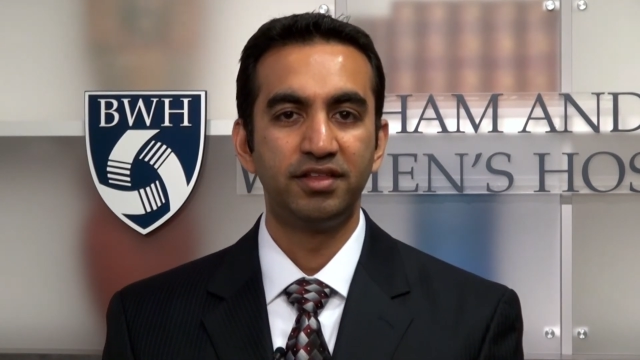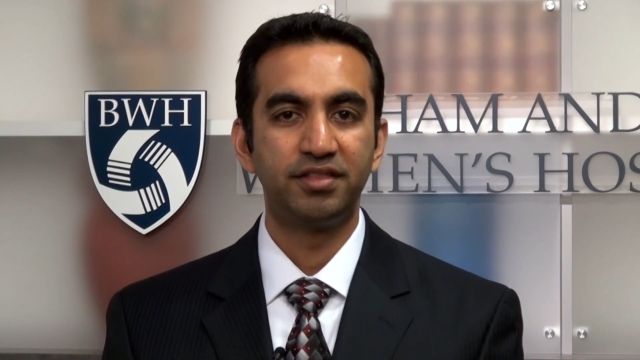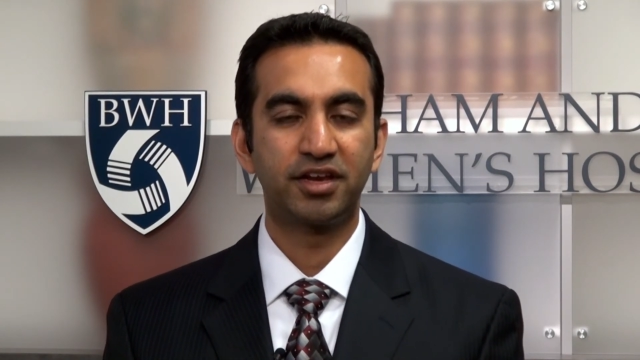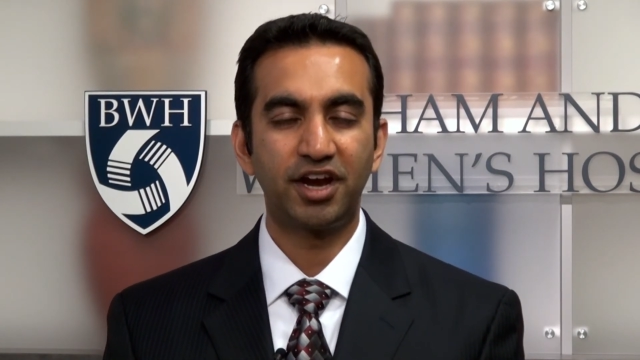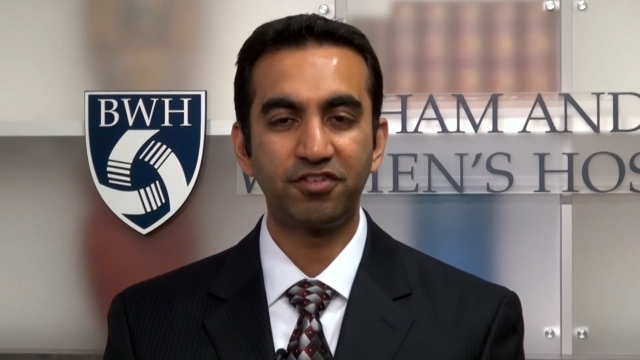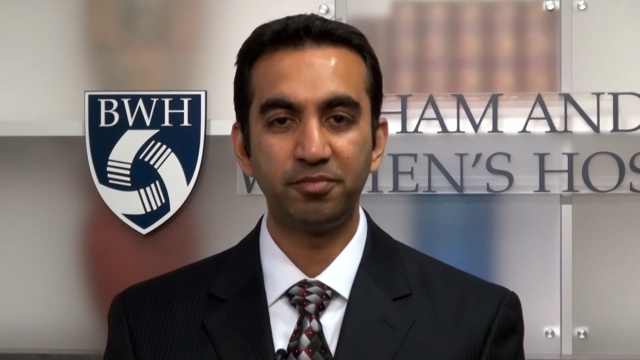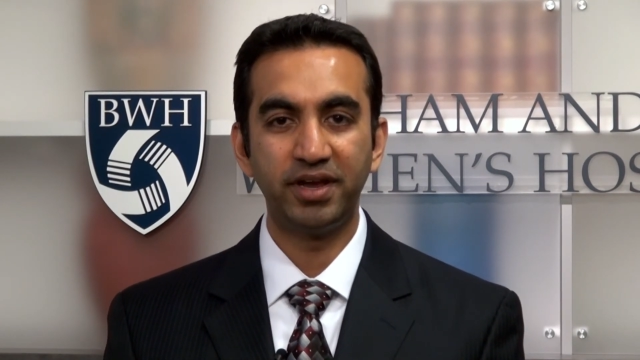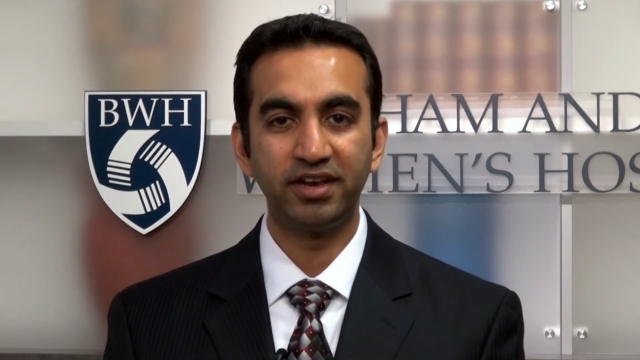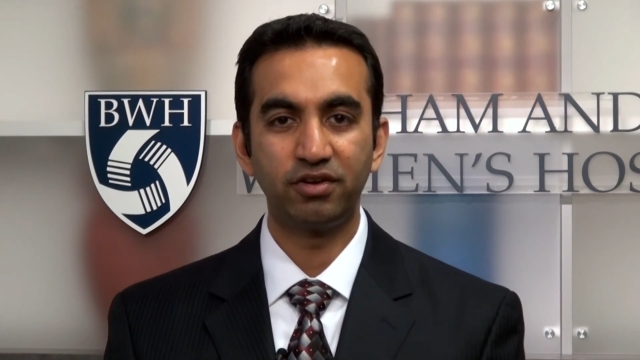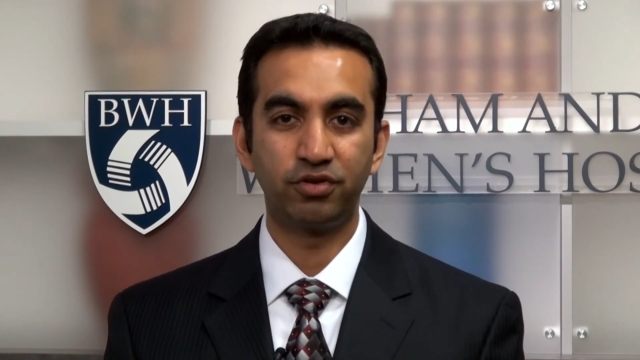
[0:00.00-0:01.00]
The
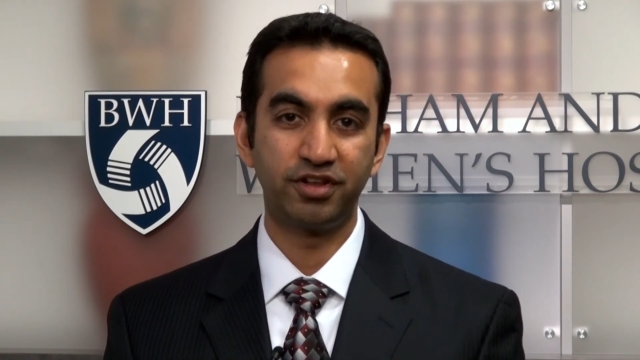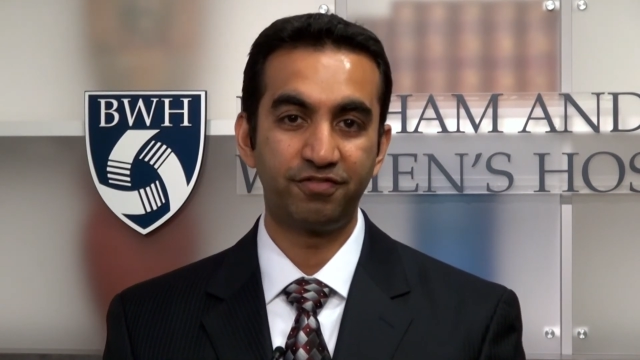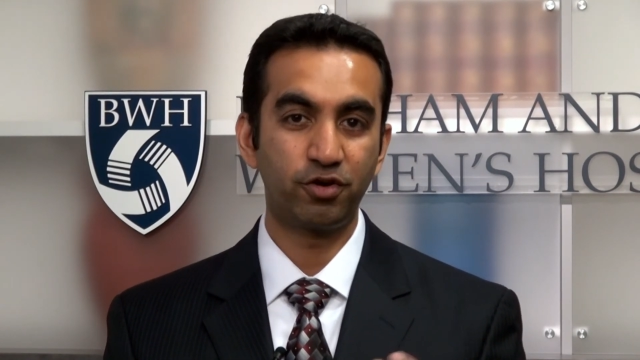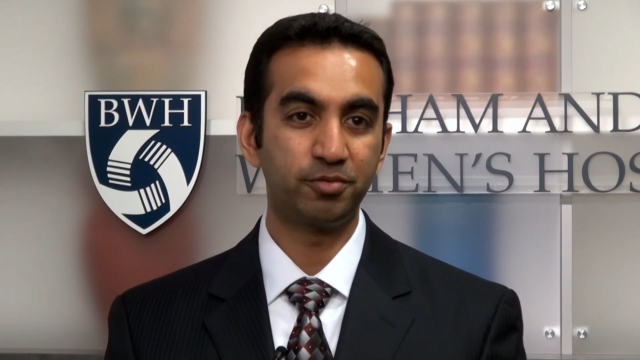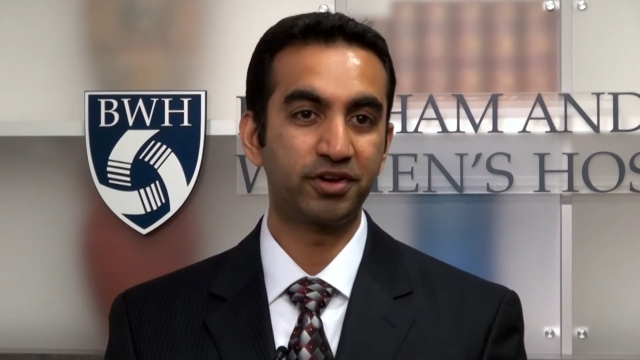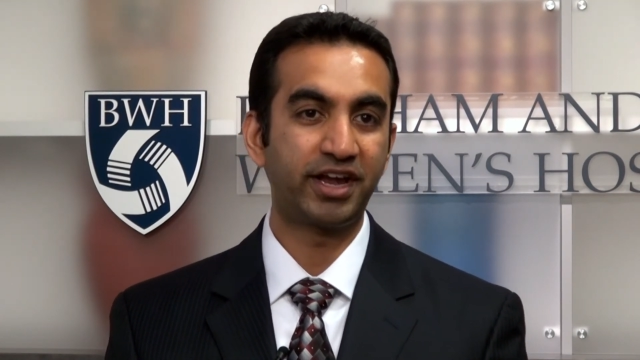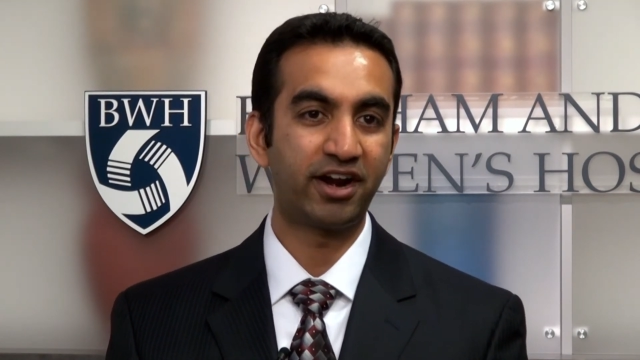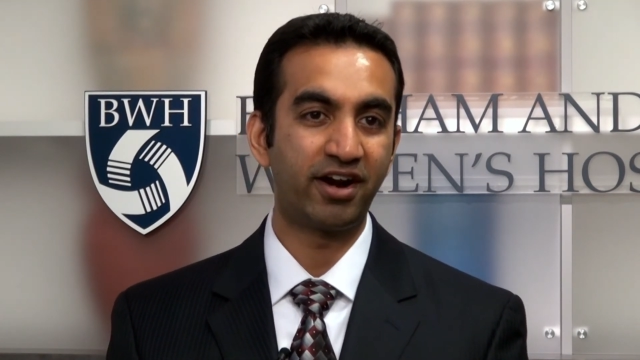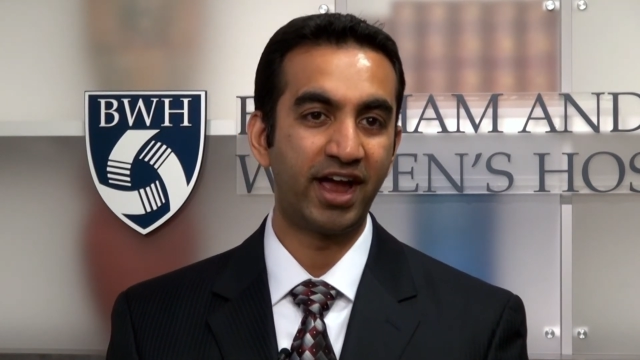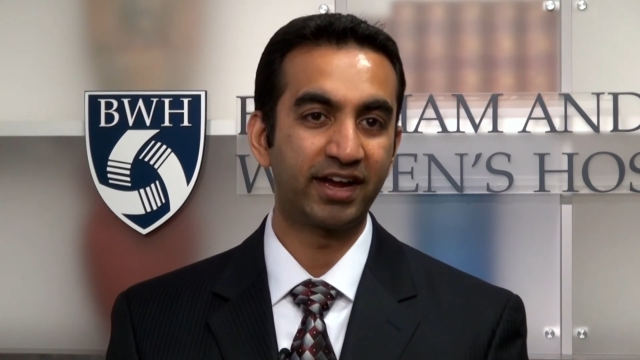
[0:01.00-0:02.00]
government, or the Affordable
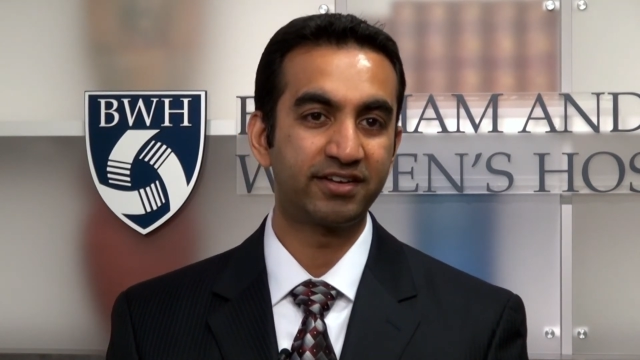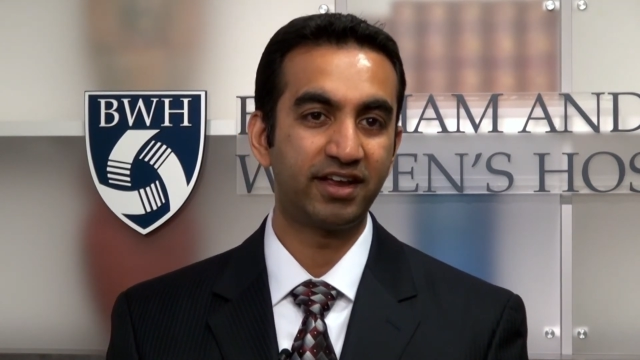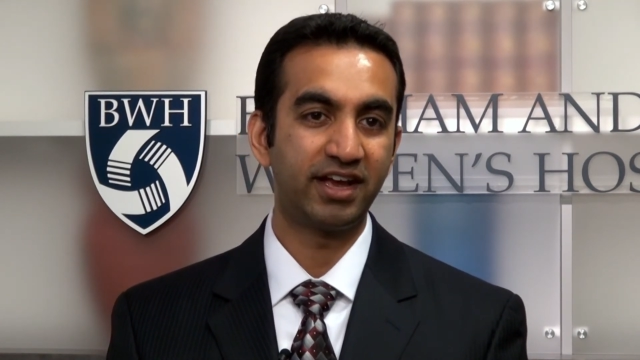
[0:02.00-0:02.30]
Care Act,